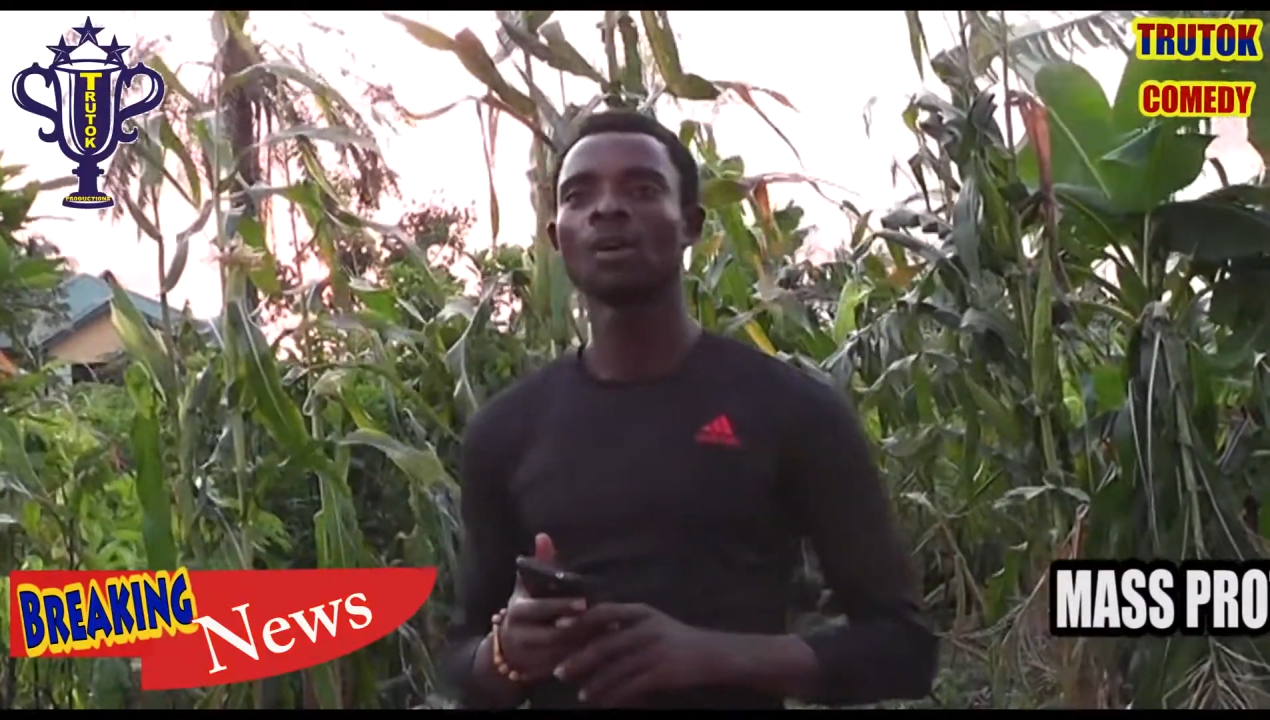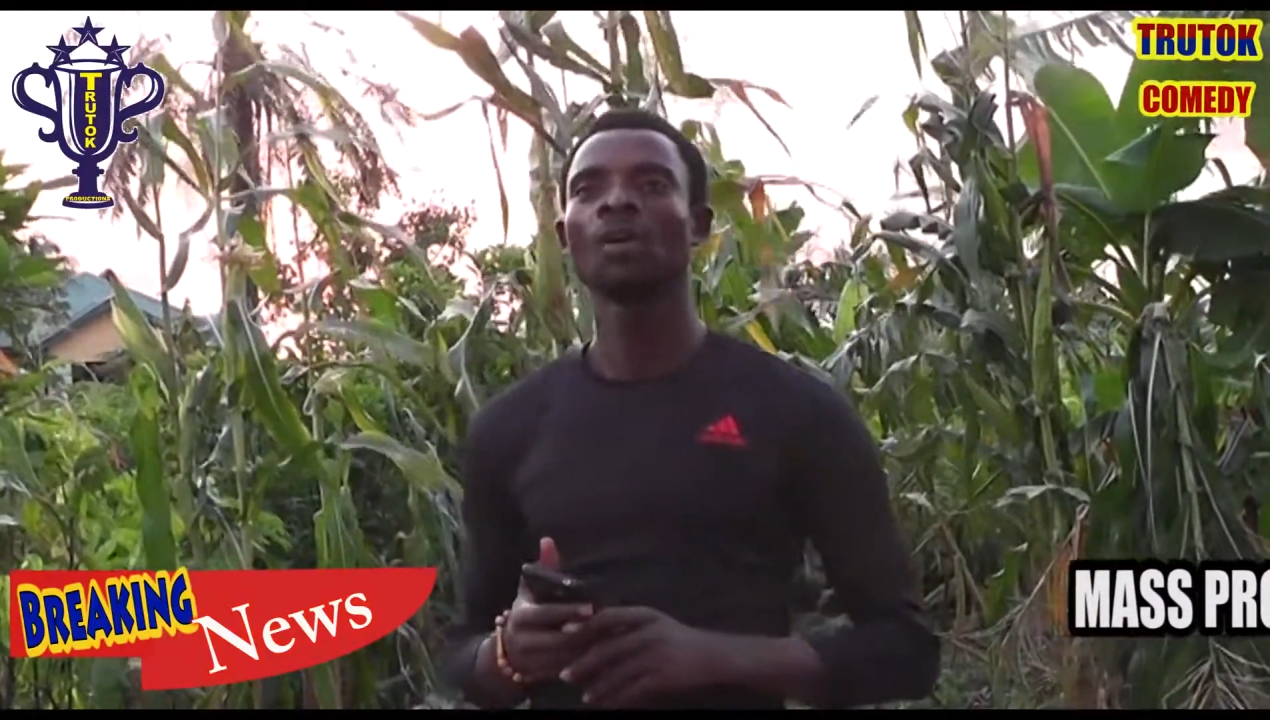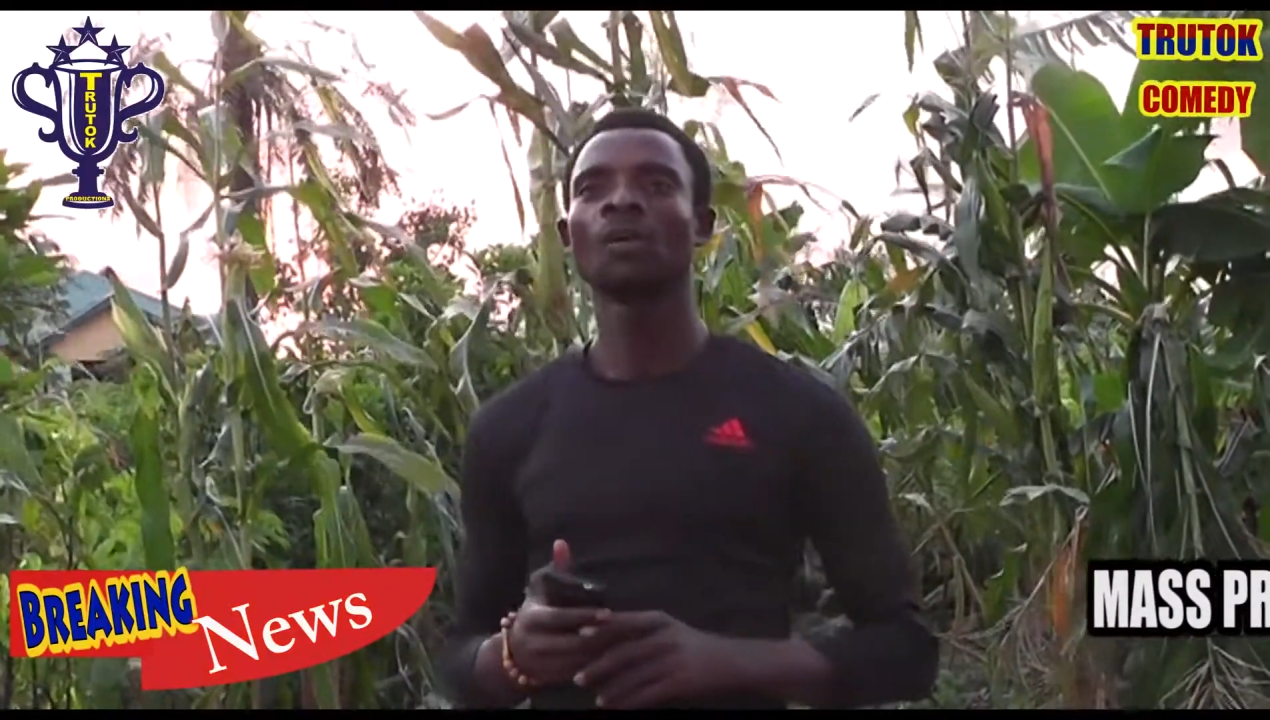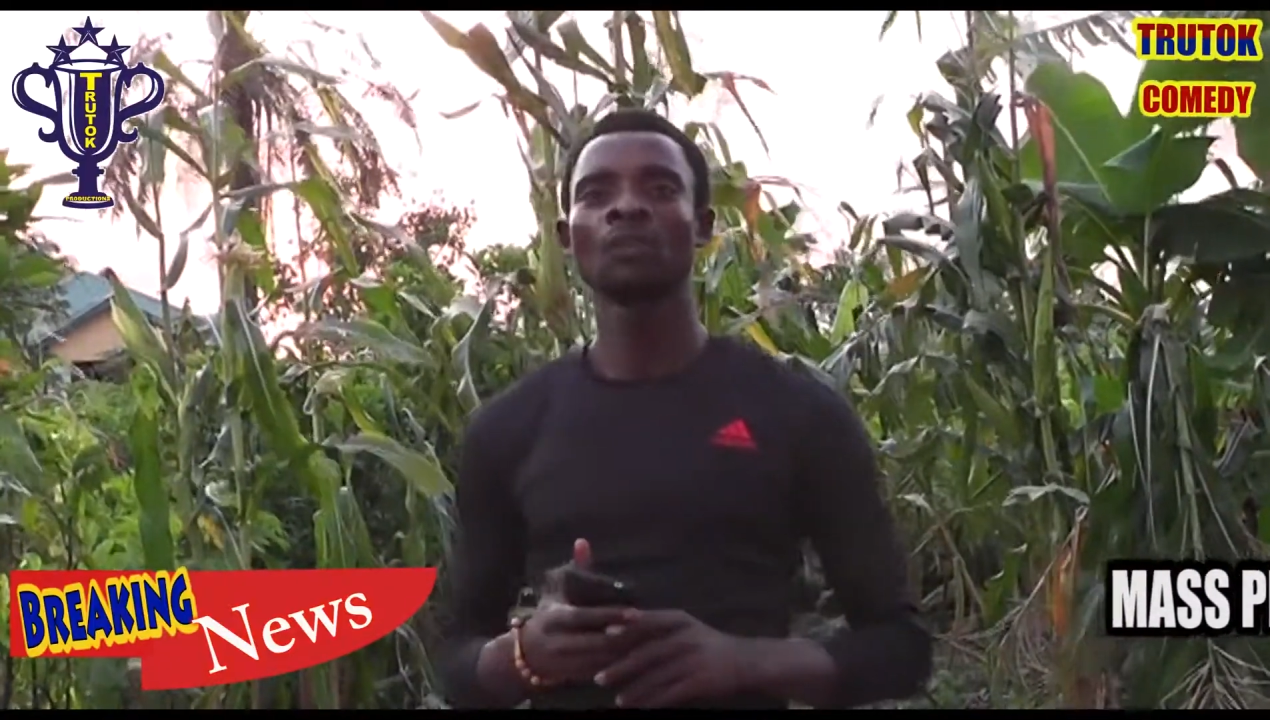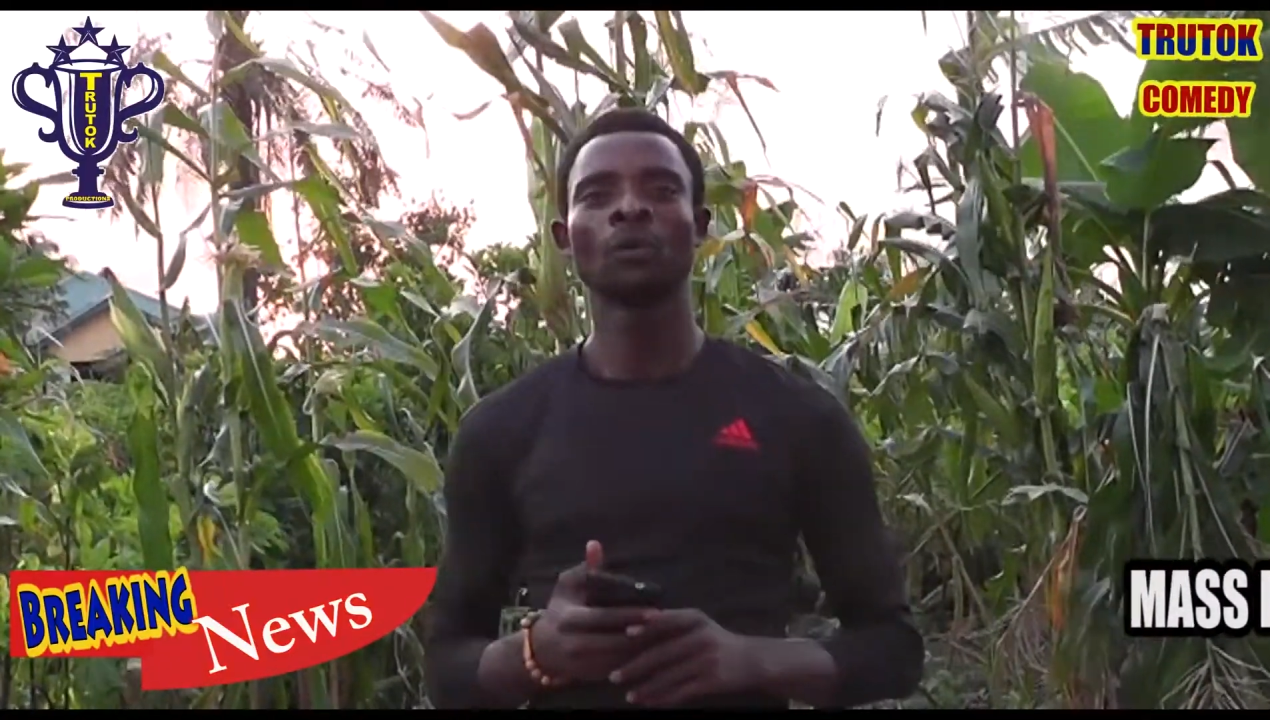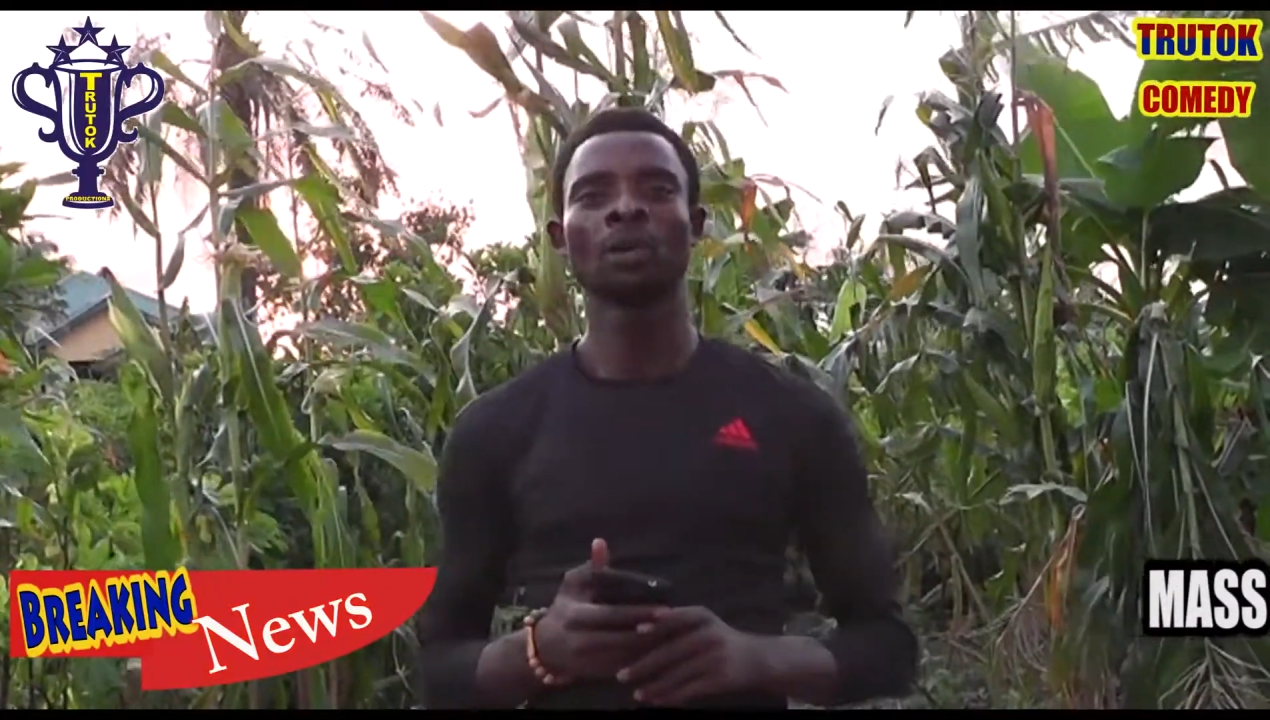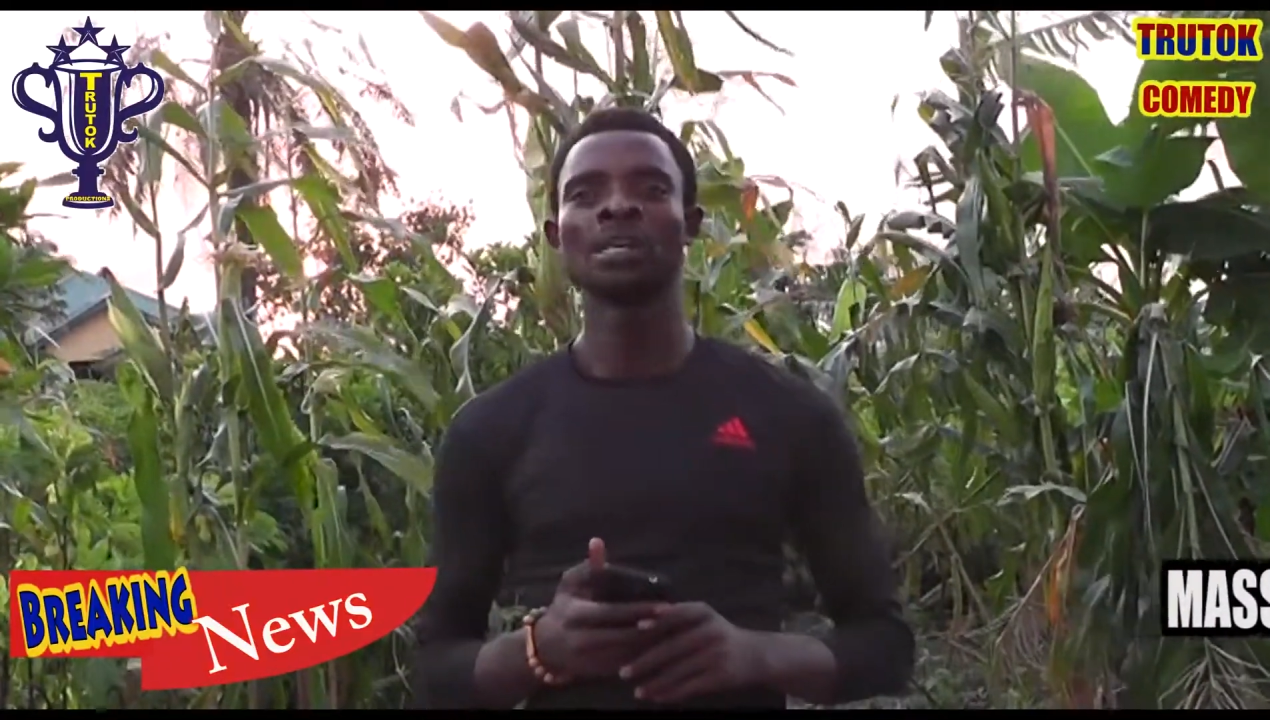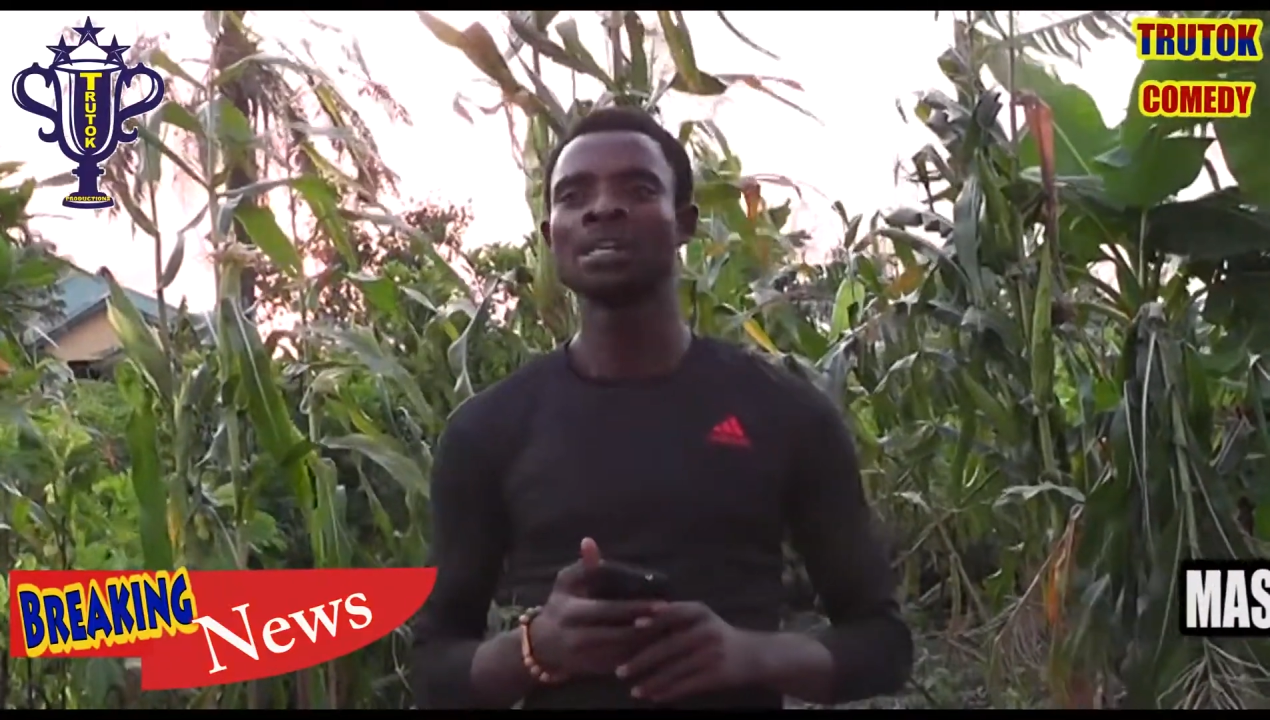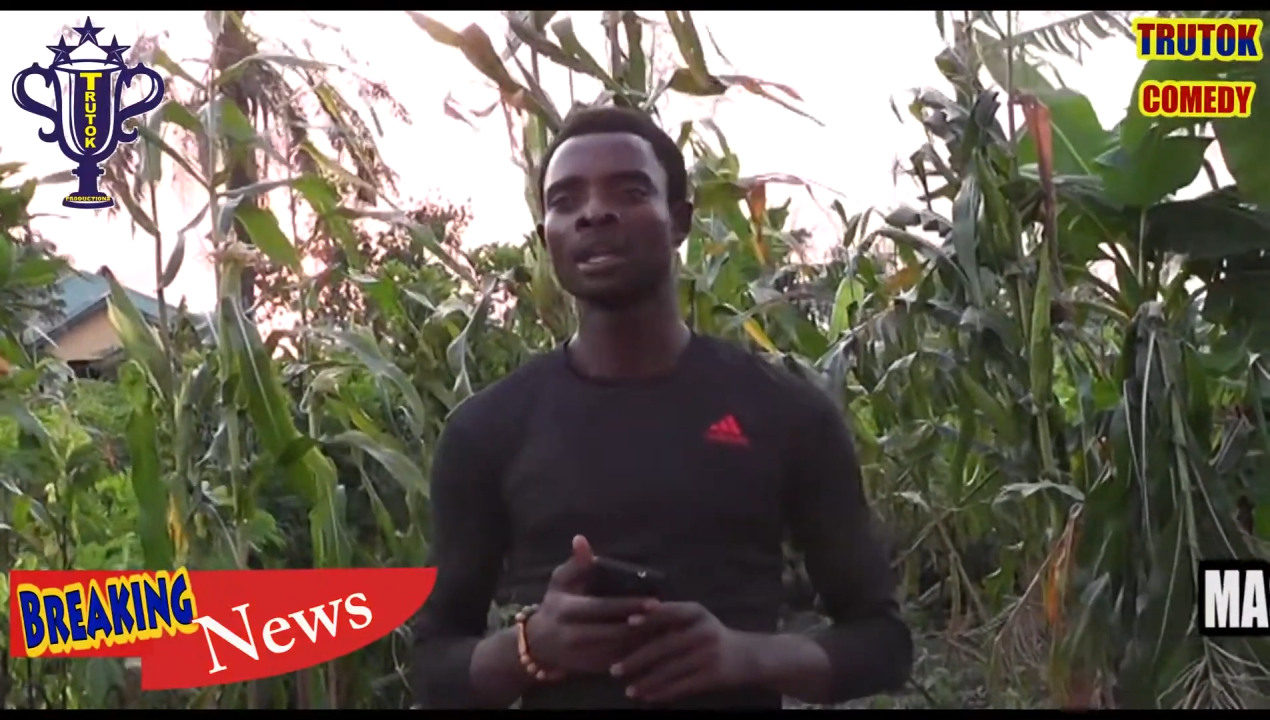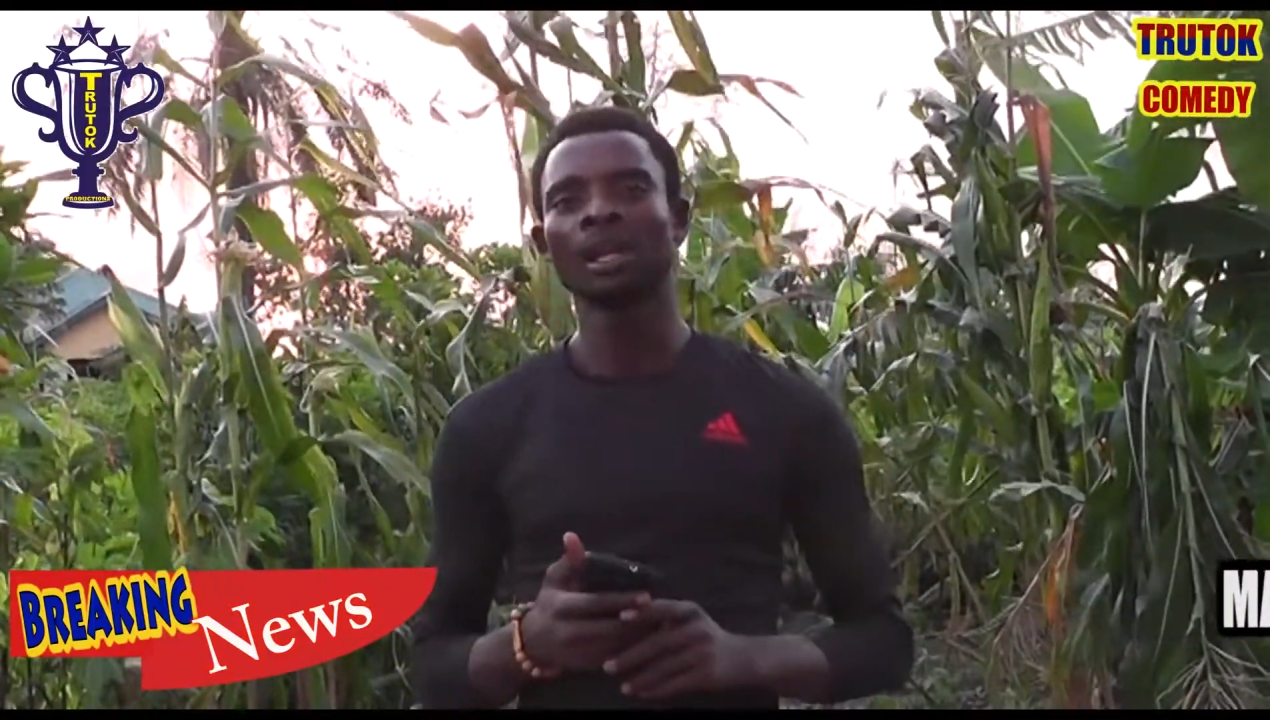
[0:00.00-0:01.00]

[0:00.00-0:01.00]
of Ughelli.